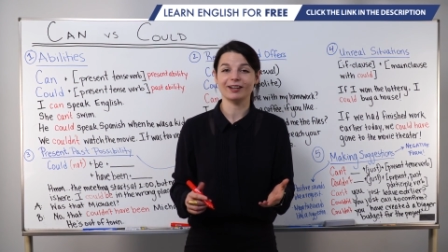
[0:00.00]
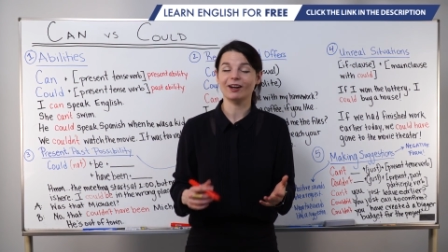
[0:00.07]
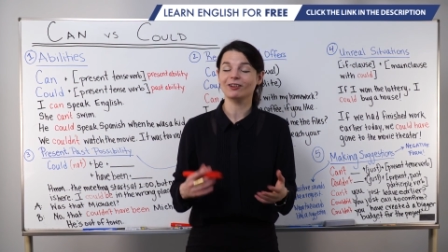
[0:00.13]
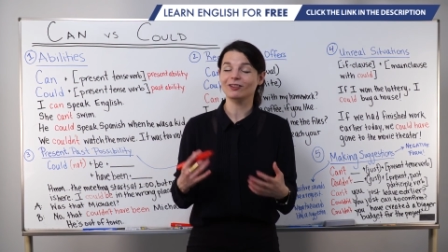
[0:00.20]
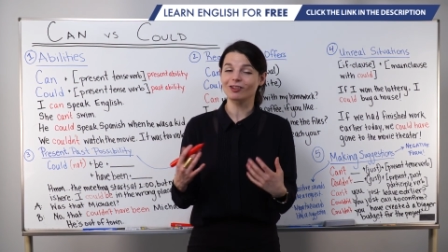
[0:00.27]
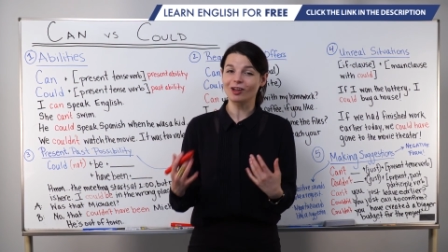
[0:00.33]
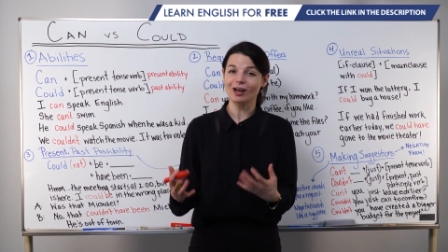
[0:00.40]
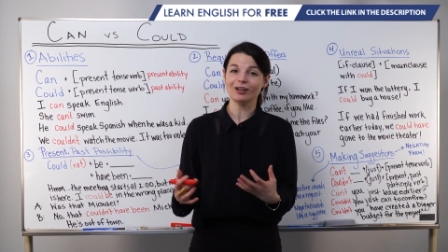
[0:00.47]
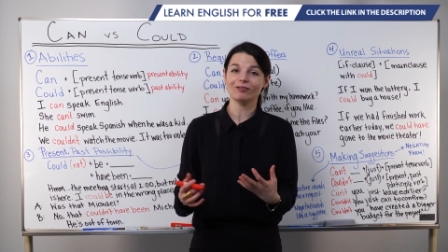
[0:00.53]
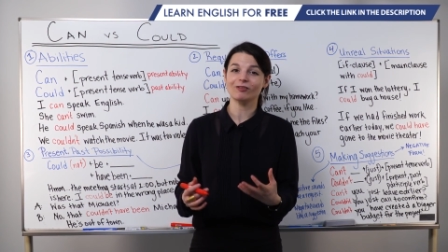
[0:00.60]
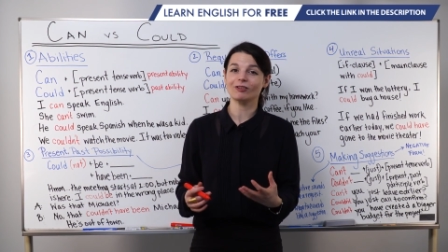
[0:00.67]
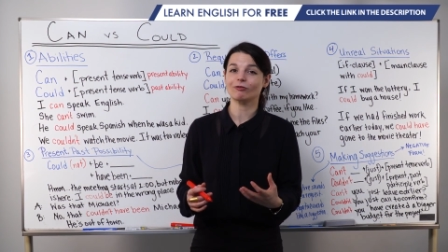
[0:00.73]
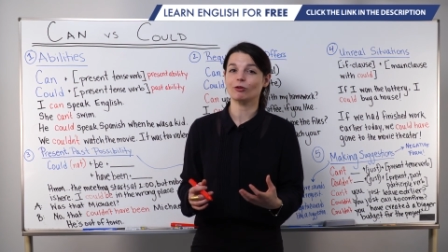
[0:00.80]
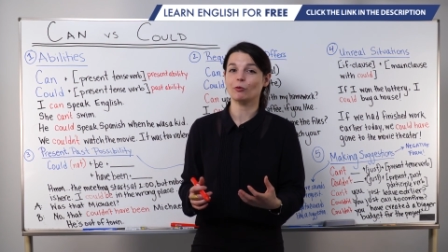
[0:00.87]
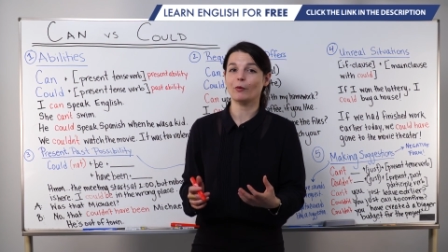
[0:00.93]
a lot of
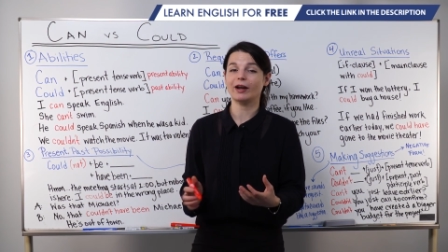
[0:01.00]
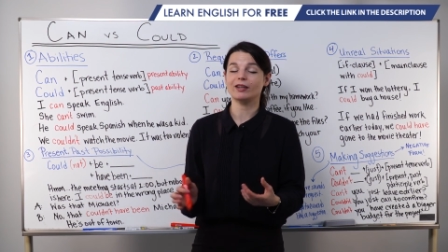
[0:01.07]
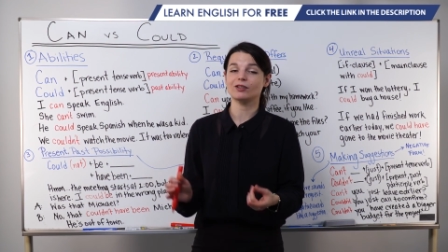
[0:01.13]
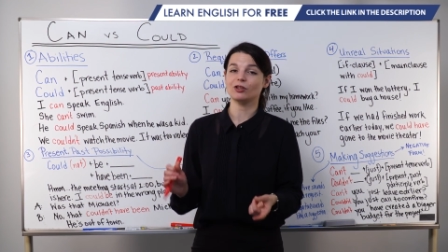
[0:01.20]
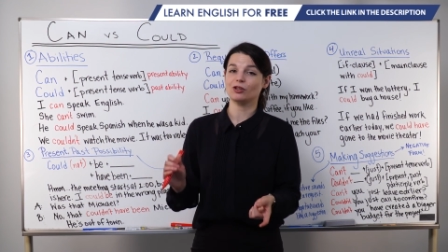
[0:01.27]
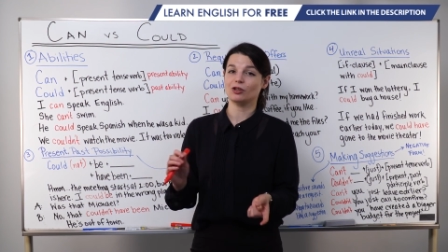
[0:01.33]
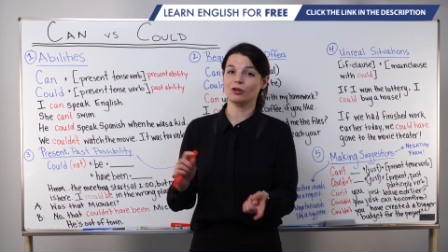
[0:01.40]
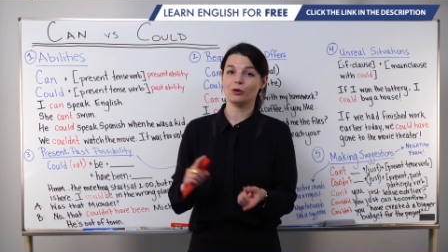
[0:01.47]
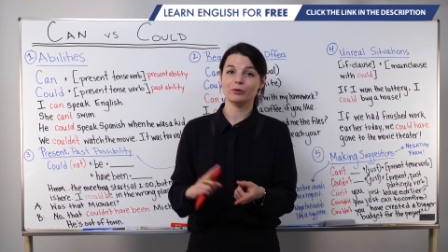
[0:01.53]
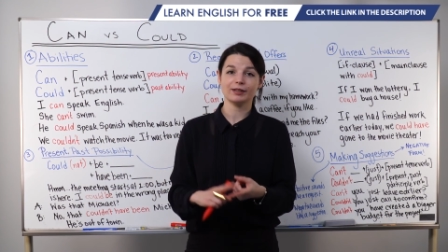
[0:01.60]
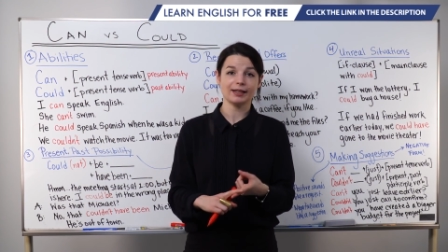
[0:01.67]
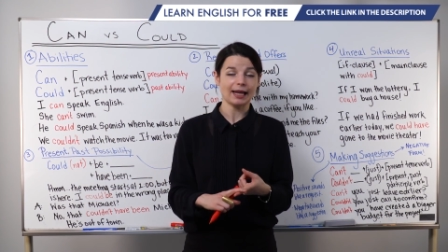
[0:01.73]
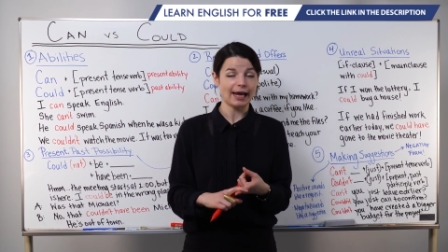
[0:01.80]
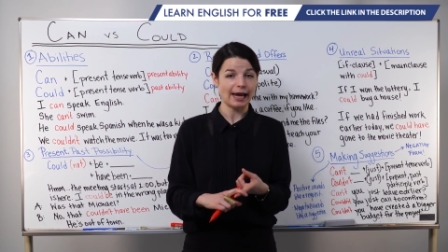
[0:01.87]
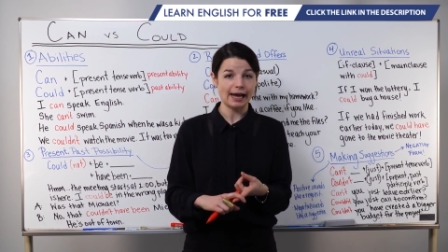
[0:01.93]
different ways to use
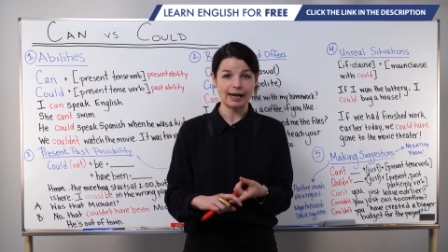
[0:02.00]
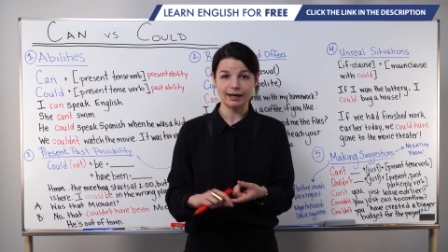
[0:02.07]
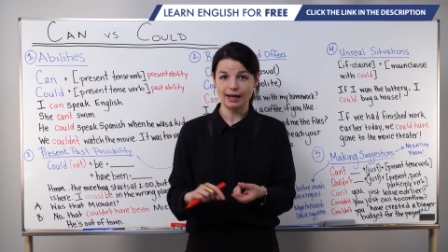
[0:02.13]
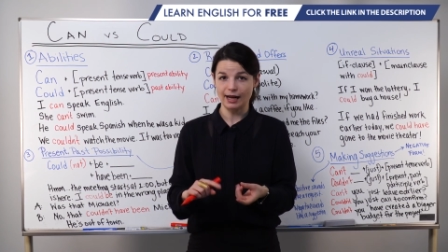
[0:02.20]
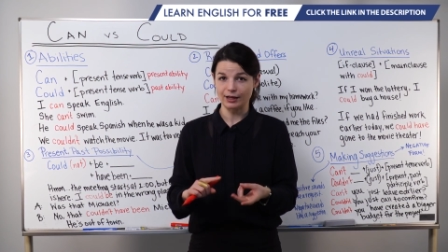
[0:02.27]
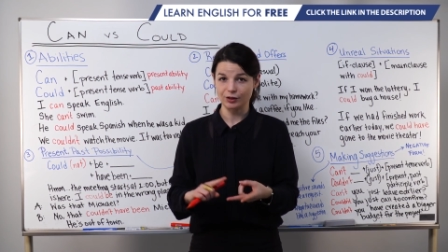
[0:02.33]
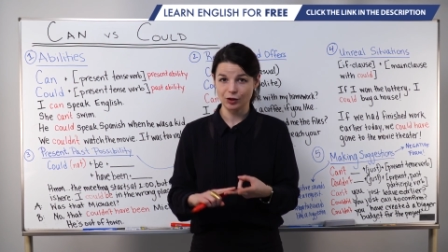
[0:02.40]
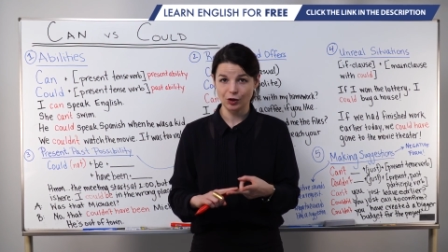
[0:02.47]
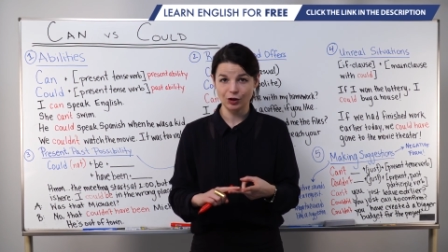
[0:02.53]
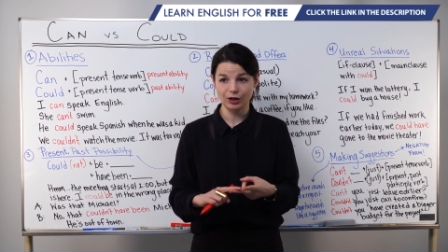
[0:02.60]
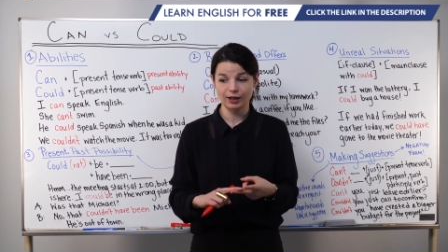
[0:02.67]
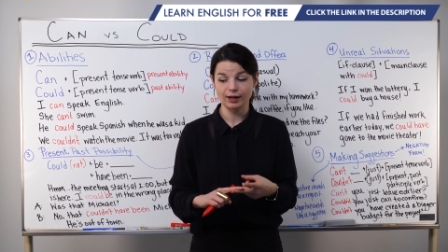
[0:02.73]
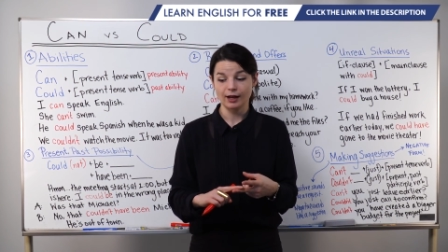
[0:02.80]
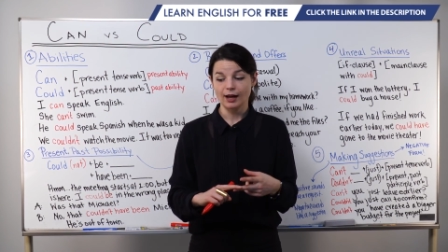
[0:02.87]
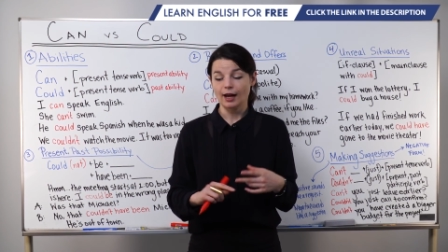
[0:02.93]
can and
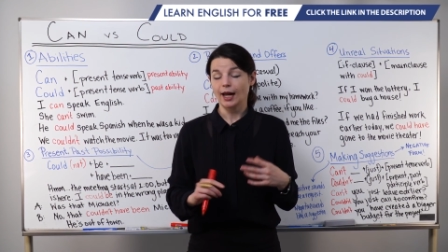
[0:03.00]
could.